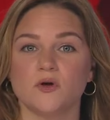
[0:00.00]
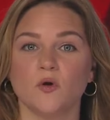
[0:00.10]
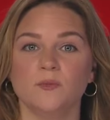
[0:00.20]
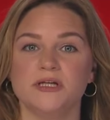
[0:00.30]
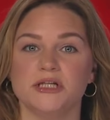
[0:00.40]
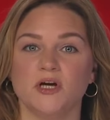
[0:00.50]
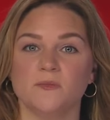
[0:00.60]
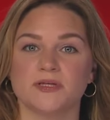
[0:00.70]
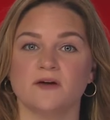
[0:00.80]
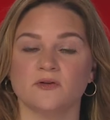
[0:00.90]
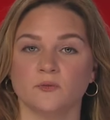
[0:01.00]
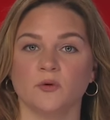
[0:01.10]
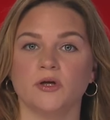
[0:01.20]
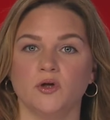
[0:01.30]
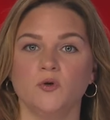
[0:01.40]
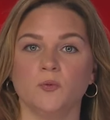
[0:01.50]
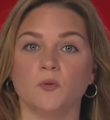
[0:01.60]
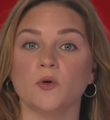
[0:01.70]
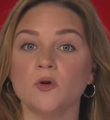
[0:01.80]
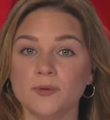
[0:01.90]
told me she hopes Governor Roy
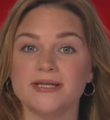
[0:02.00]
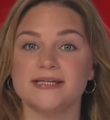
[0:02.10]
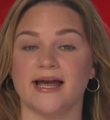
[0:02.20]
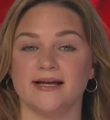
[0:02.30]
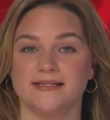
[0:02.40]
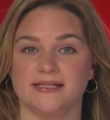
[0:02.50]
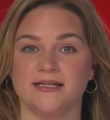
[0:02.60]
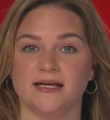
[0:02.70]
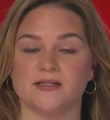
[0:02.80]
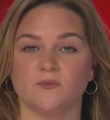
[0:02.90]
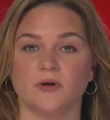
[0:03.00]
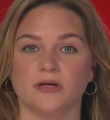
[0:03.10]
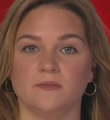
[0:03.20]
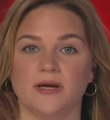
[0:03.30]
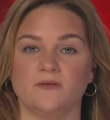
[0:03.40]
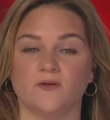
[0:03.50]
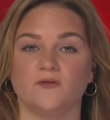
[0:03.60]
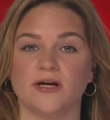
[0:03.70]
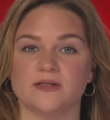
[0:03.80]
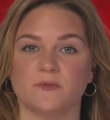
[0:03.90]
Cooper will be tagged in as the running mate
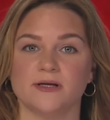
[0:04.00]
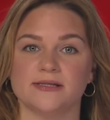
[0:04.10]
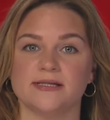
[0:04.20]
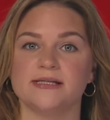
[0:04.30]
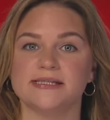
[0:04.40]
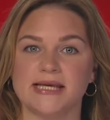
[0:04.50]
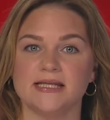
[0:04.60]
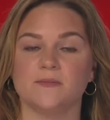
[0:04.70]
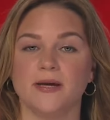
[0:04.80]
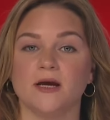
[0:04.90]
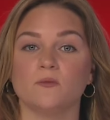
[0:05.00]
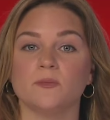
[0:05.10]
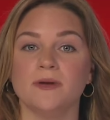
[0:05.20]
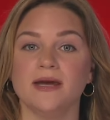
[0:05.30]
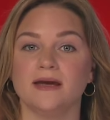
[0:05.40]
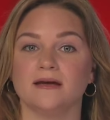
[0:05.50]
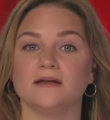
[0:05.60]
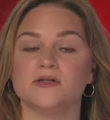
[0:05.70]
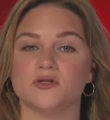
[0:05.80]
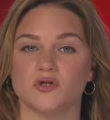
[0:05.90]
for vice president, saying the pair would make
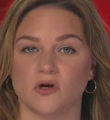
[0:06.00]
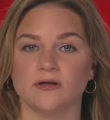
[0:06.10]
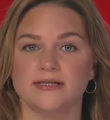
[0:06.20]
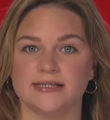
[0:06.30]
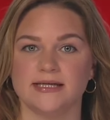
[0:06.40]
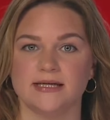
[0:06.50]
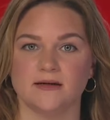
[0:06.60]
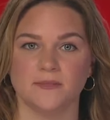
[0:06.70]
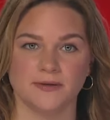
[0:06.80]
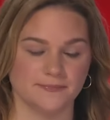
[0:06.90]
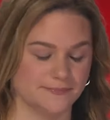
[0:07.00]
a strong team.